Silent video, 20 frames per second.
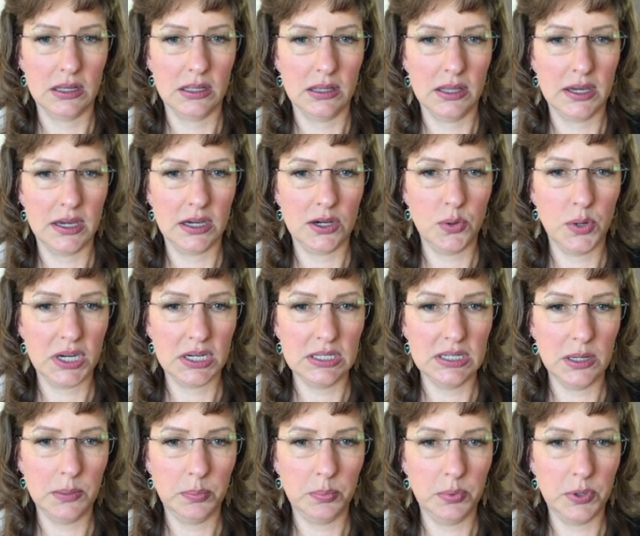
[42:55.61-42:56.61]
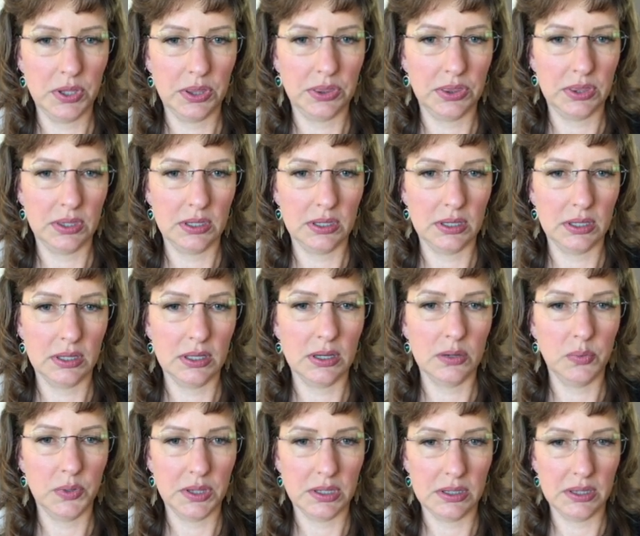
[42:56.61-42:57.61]
Like a quick tip with
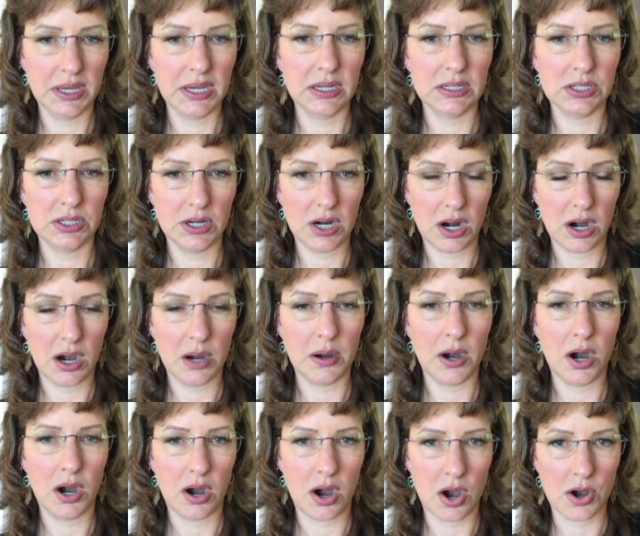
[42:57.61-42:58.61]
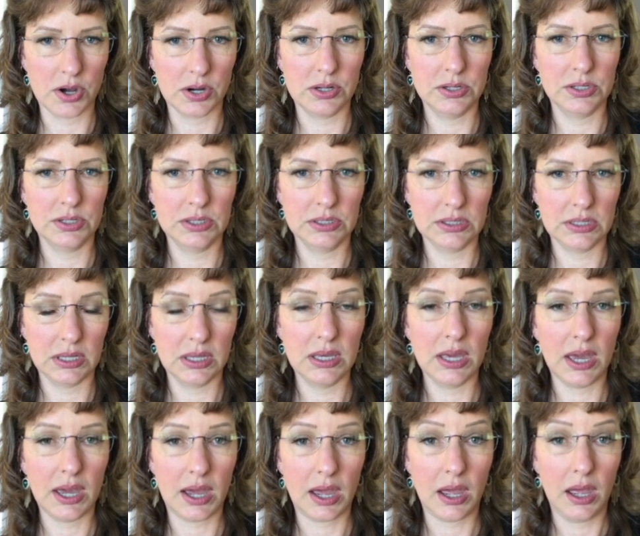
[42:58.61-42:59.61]
a link to our articles.
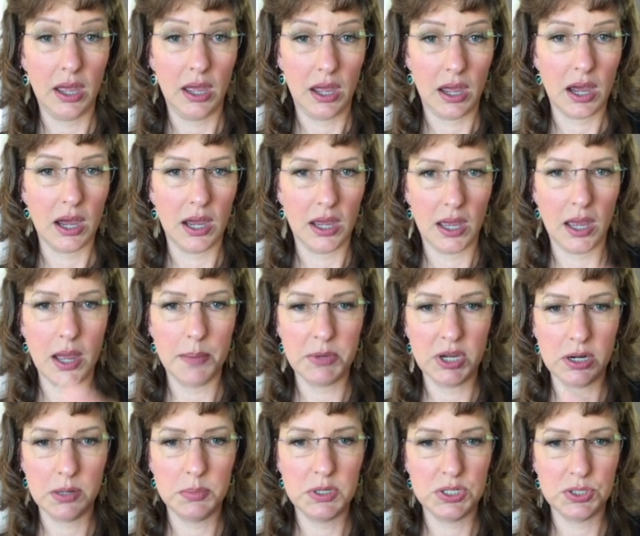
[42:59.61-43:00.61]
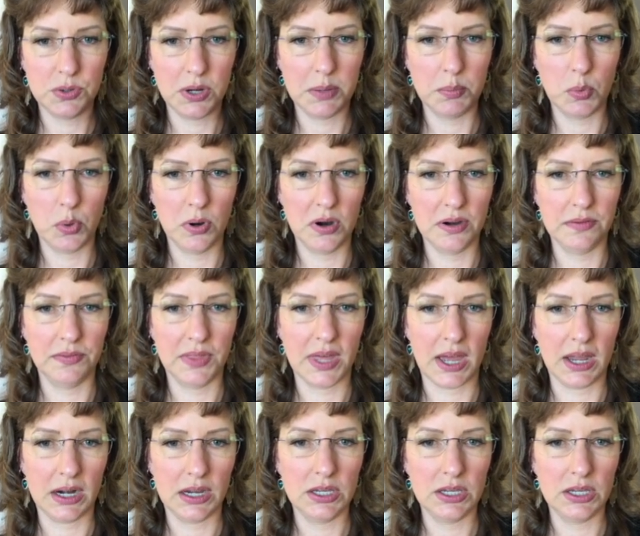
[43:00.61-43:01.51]
Yeah, I'm going to be doing more of that.